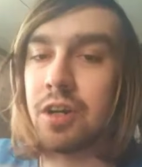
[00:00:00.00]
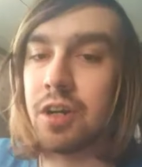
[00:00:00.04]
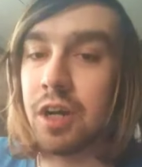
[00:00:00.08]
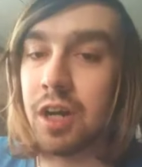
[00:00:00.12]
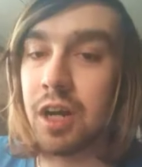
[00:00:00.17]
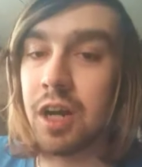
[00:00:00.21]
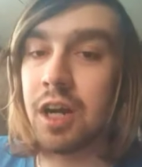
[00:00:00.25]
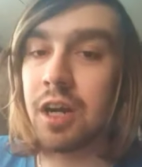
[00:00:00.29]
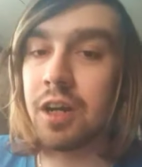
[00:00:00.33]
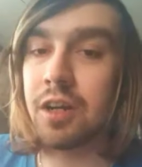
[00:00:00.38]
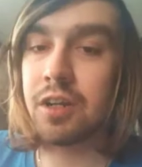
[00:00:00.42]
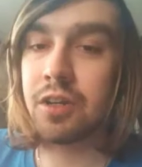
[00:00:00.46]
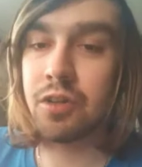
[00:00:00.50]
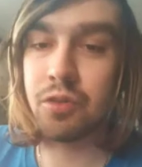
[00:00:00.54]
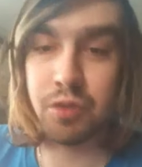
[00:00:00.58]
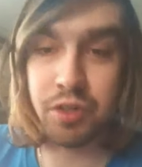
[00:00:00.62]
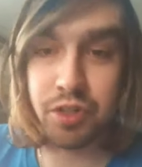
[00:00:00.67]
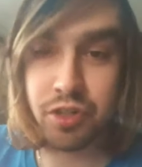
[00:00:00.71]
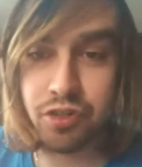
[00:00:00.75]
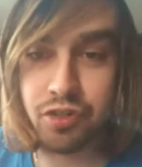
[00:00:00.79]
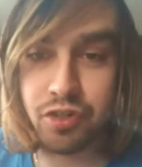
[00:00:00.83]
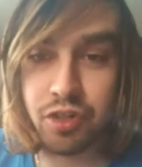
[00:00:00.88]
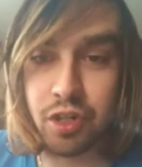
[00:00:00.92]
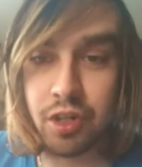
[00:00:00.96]
not
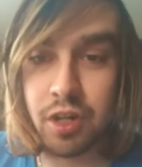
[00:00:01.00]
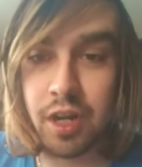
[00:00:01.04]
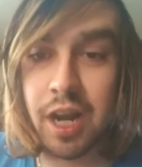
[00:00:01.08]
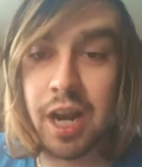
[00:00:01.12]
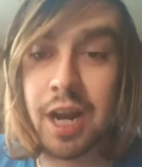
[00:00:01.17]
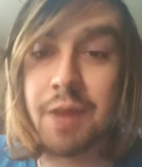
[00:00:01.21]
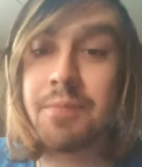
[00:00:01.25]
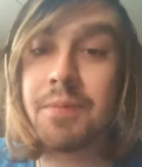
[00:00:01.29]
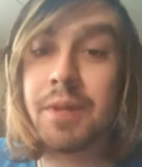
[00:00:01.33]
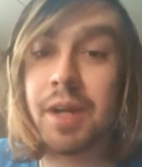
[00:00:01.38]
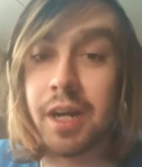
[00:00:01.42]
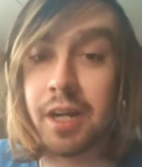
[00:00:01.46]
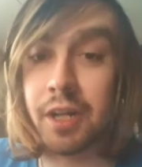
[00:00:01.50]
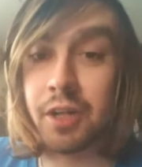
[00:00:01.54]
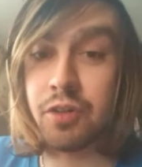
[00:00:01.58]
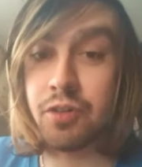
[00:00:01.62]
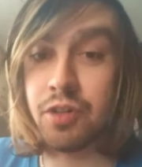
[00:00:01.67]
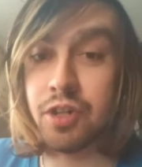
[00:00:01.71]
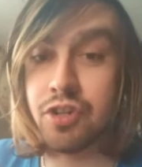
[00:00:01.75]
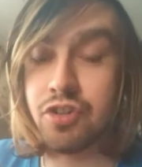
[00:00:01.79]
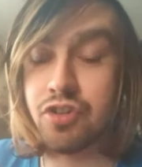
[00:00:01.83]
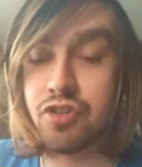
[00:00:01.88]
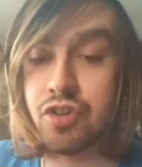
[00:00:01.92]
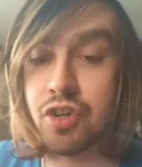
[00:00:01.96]
Christian. I'm not a
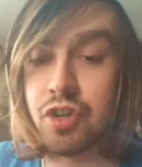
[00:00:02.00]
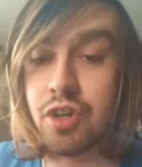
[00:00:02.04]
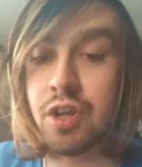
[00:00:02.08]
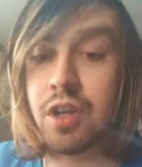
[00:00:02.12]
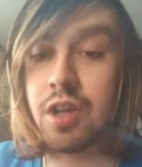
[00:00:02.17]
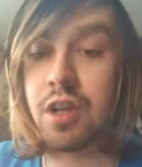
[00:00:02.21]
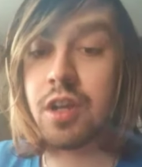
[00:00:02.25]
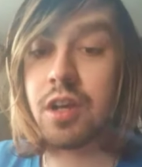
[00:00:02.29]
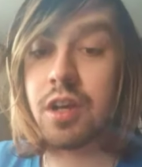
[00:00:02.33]
Christian.